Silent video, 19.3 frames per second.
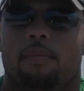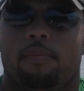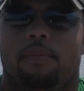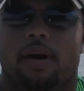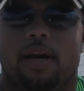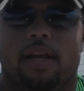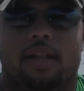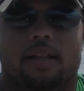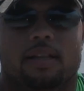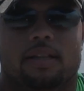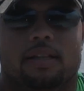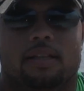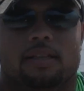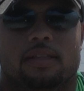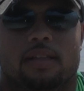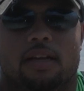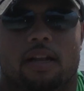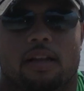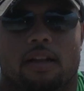but
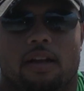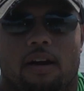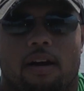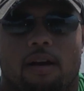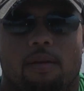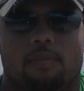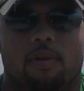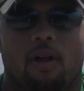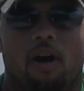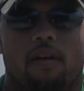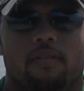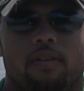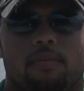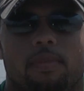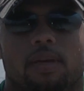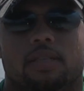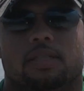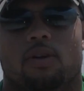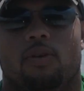the um, larvae
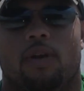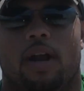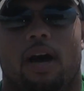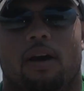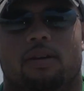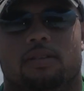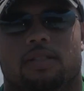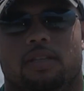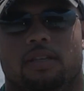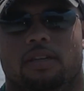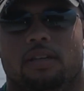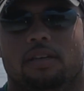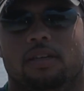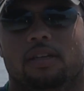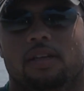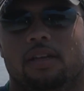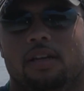must go down to